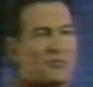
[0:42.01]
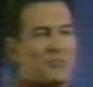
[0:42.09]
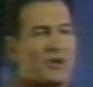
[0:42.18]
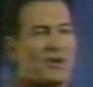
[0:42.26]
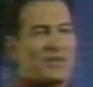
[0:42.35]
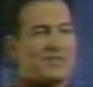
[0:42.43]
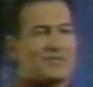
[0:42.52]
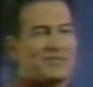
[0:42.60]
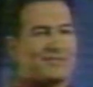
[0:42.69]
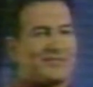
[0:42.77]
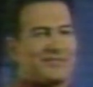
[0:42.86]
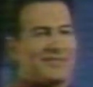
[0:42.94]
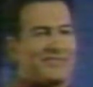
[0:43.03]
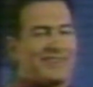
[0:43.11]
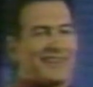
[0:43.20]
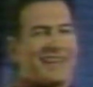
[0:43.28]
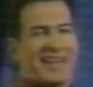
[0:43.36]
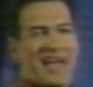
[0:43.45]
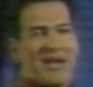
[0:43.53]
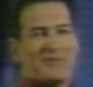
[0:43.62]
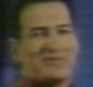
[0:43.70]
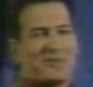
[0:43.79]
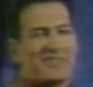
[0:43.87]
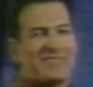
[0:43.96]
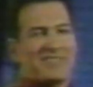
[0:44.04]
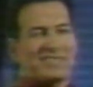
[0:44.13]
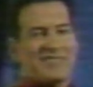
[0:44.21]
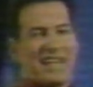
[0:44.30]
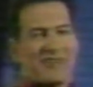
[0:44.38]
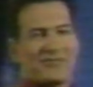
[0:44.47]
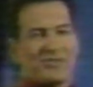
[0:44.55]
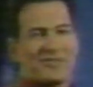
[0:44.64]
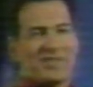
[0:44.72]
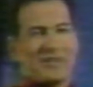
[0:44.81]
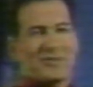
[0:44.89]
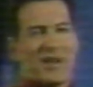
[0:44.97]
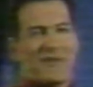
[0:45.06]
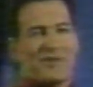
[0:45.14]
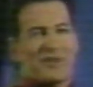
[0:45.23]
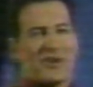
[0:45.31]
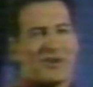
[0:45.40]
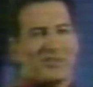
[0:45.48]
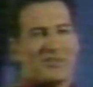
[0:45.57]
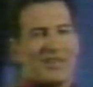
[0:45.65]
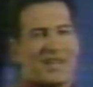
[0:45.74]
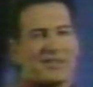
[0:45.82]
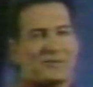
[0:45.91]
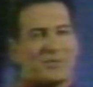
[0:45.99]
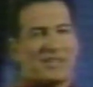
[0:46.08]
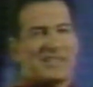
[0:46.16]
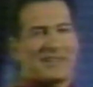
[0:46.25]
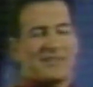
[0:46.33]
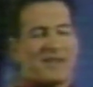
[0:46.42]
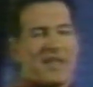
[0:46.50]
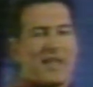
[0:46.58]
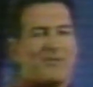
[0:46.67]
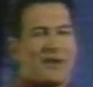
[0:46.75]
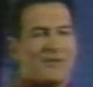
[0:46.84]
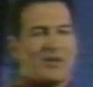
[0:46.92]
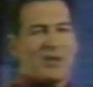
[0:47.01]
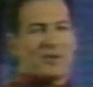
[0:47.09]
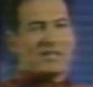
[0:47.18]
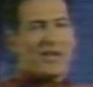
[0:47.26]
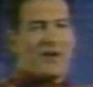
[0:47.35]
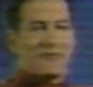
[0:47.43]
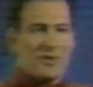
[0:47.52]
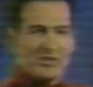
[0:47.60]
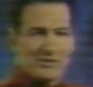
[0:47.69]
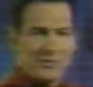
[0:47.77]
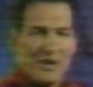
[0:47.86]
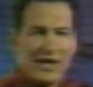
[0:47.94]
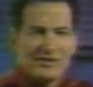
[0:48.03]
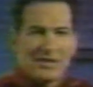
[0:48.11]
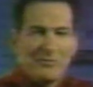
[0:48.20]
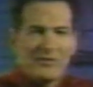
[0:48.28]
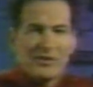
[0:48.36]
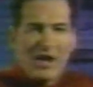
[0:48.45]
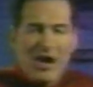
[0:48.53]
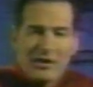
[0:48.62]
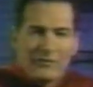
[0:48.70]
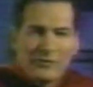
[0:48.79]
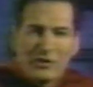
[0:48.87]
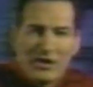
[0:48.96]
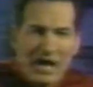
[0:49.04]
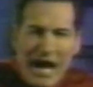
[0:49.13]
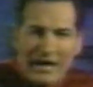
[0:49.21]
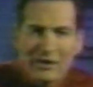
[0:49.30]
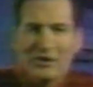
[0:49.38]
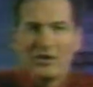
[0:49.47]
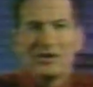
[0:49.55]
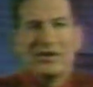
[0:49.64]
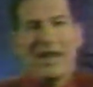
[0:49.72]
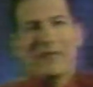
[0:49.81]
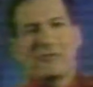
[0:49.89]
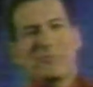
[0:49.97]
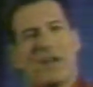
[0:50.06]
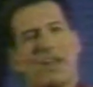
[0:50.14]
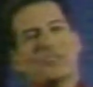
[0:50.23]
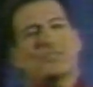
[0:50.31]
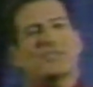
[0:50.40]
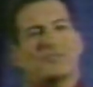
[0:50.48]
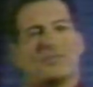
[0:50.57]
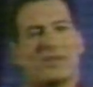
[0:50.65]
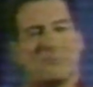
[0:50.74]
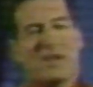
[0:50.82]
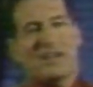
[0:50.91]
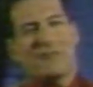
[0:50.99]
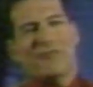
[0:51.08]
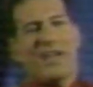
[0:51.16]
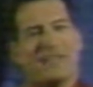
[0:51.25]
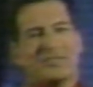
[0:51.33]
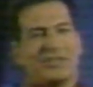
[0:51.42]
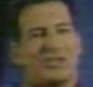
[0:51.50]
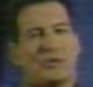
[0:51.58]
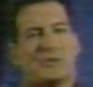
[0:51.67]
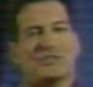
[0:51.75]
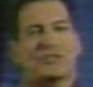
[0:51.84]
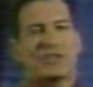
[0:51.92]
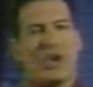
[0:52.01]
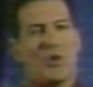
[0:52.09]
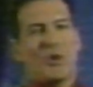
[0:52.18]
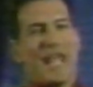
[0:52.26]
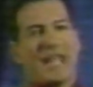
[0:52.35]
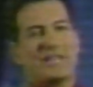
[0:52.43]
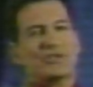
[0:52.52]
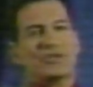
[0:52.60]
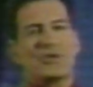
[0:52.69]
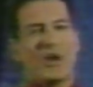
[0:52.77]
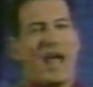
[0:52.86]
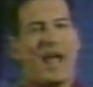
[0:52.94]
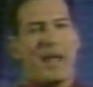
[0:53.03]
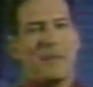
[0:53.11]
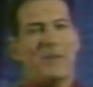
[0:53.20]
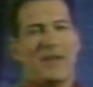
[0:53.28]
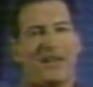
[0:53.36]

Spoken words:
parties, I was reading this National Geographic article last week, and have you ever noticed how every once in a while some photographer or hiker or anthropologist or somebody finds a new Stone Age tribe